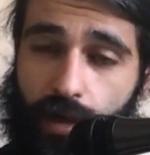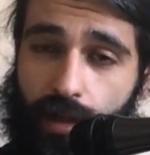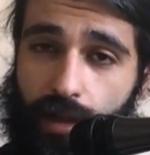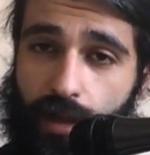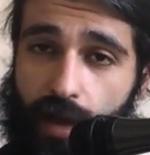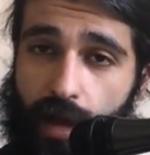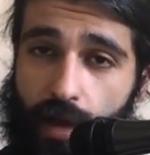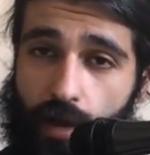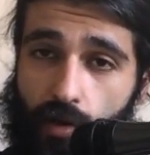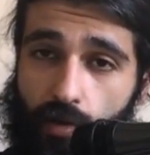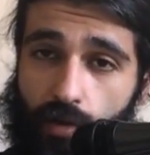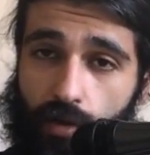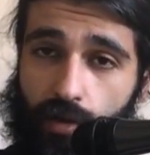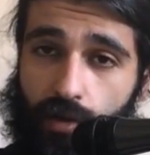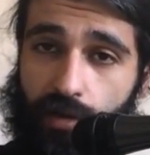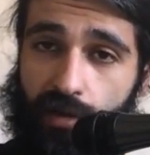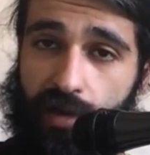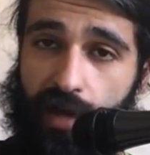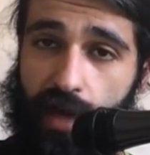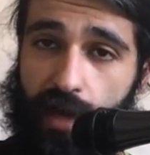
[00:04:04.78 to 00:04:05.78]
And now
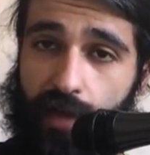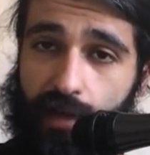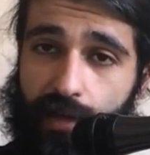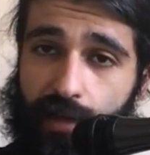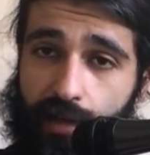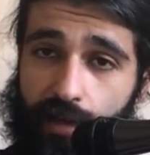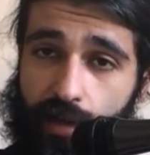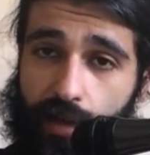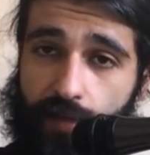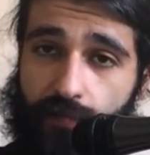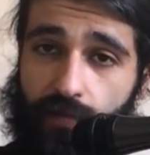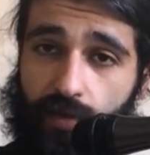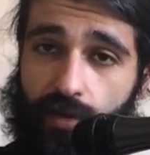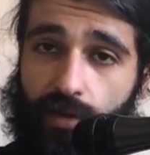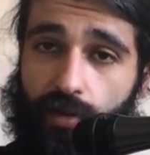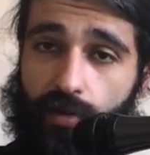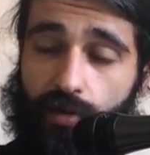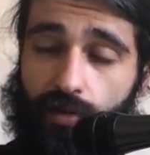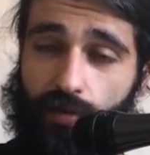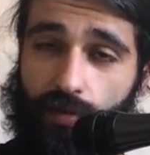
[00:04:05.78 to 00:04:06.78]
9,
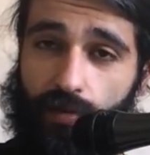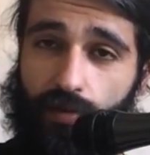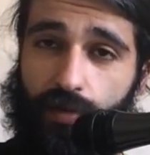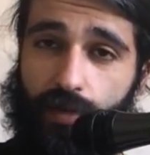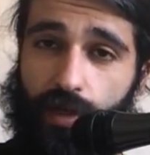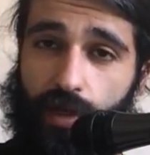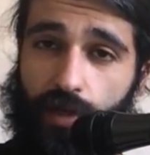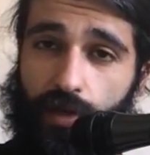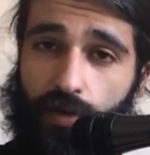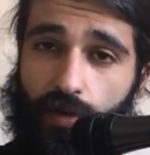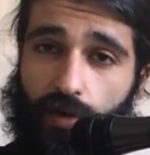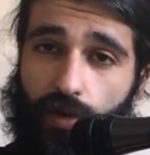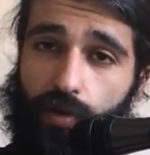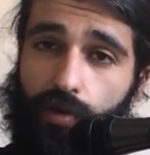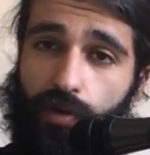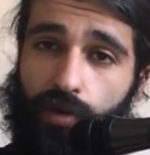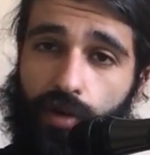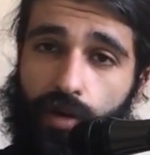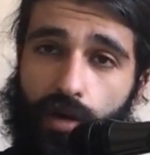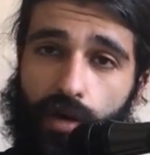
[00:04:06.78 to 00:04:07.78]
11, 13
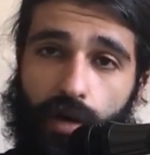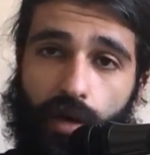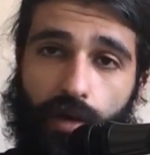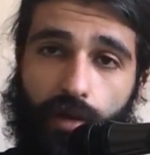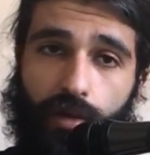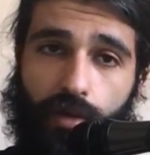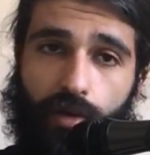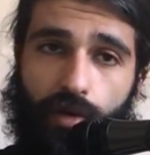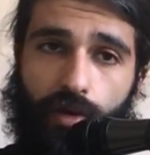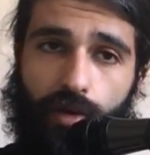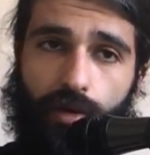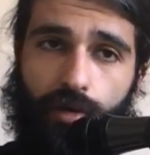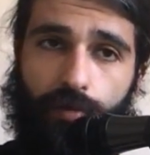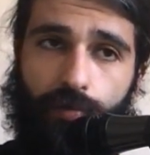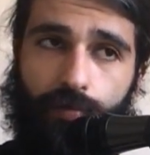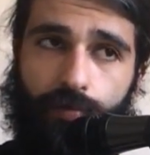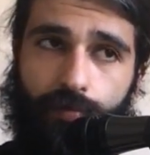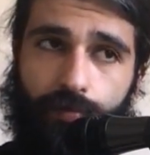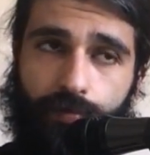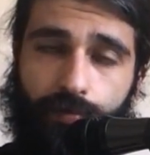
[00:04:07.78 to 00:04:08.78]
on the 3rd.
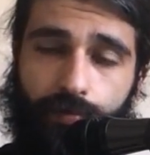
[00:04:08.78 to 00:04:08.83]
